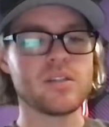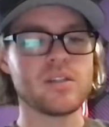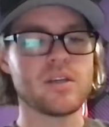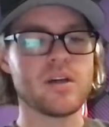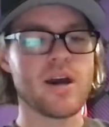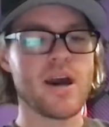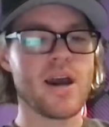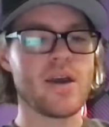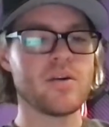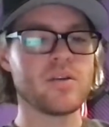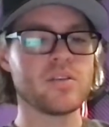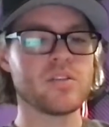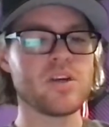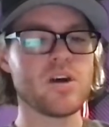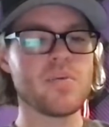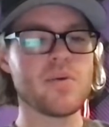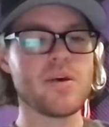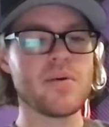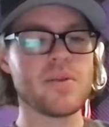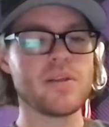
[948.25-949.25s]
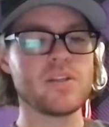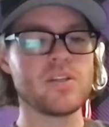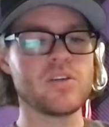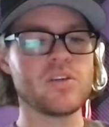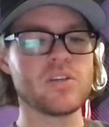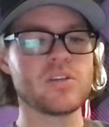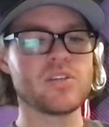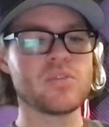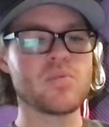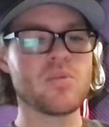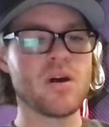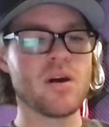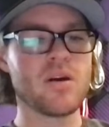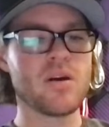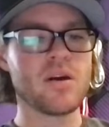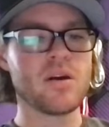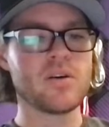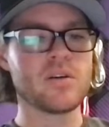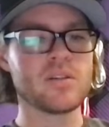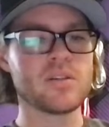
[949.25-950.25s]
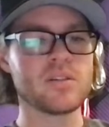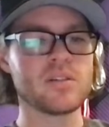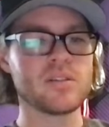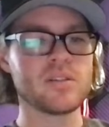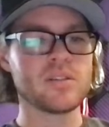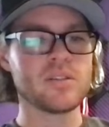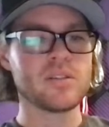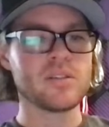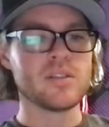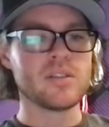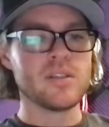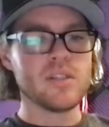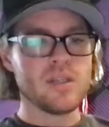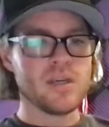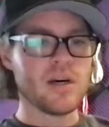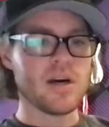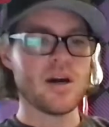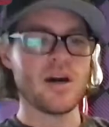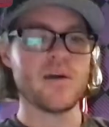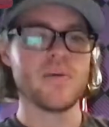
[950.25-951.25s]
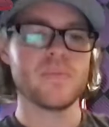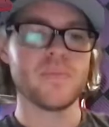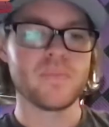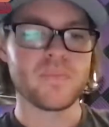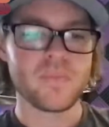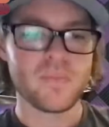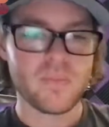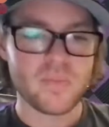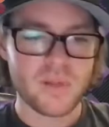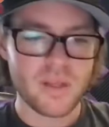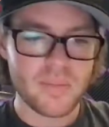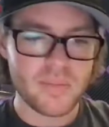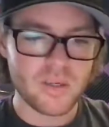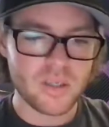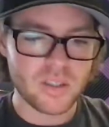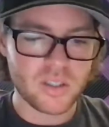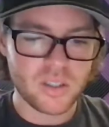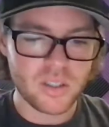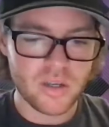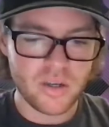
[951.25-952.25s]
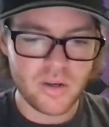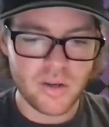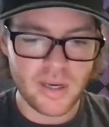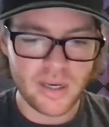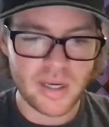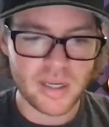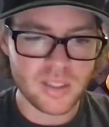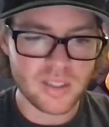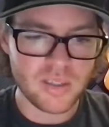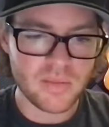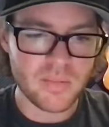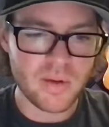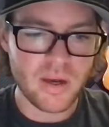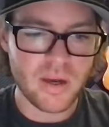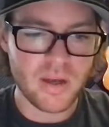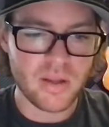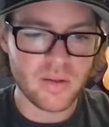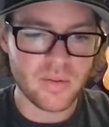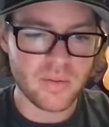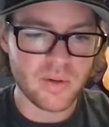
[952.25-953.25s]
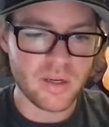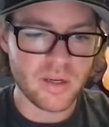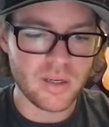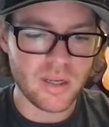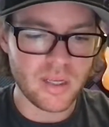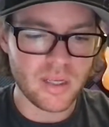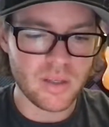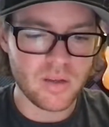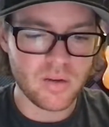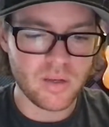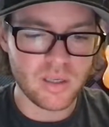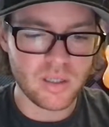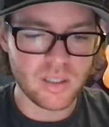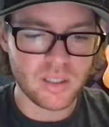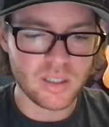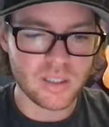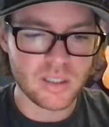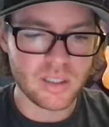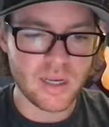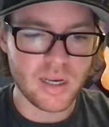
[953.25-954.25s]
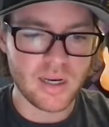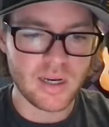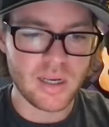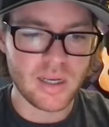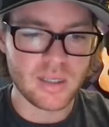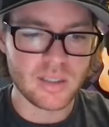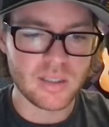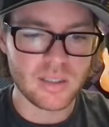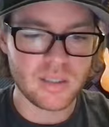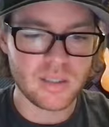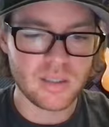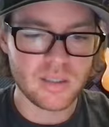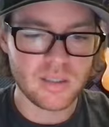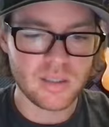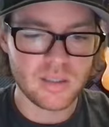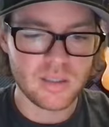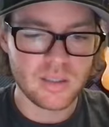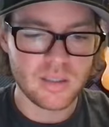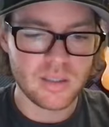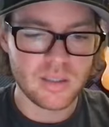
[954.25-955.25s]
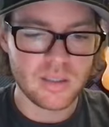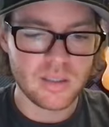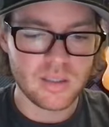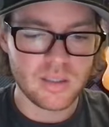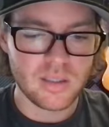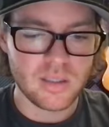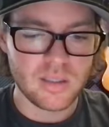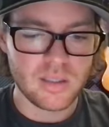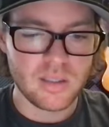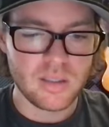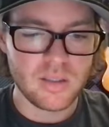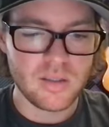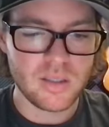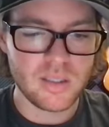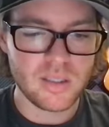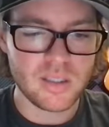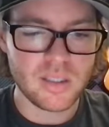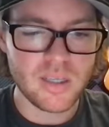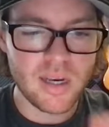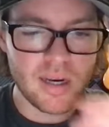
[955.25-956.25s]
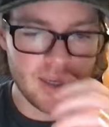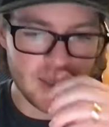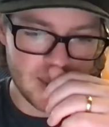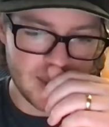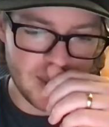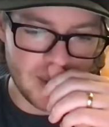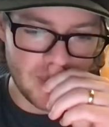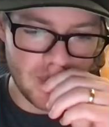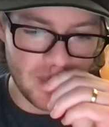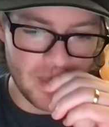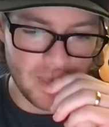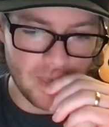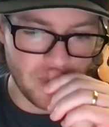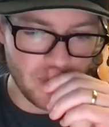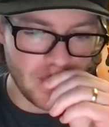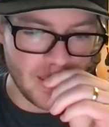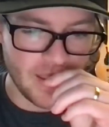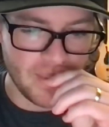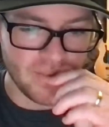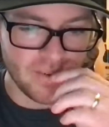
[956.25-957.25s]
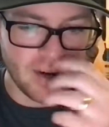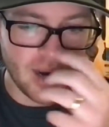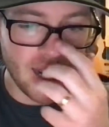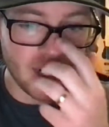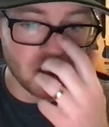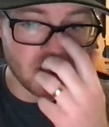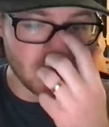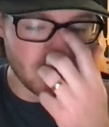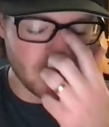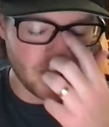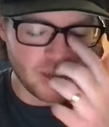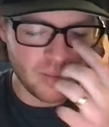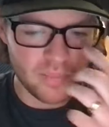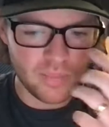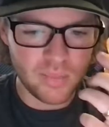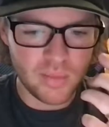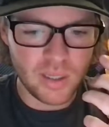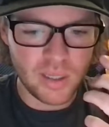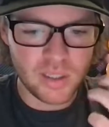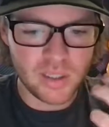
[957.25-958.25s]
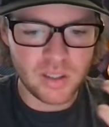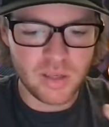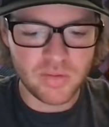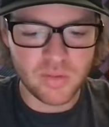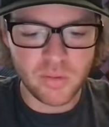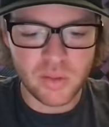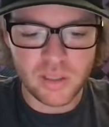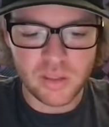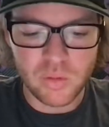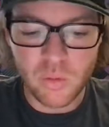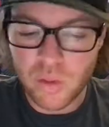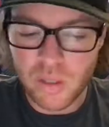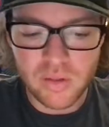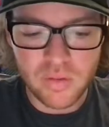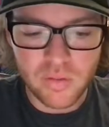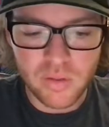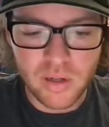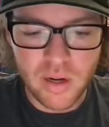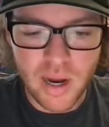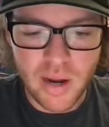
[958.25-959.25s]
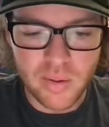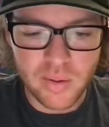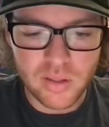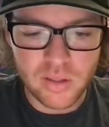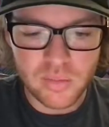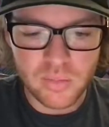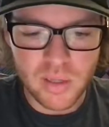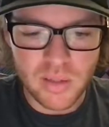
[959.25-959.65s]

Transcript: Alright, so I'll be able to do this tomorrow. But let me just show you, I guess, on my other one. Like, you can just send it. You can send it to whatever address, but I guess you have to wait 24 hours.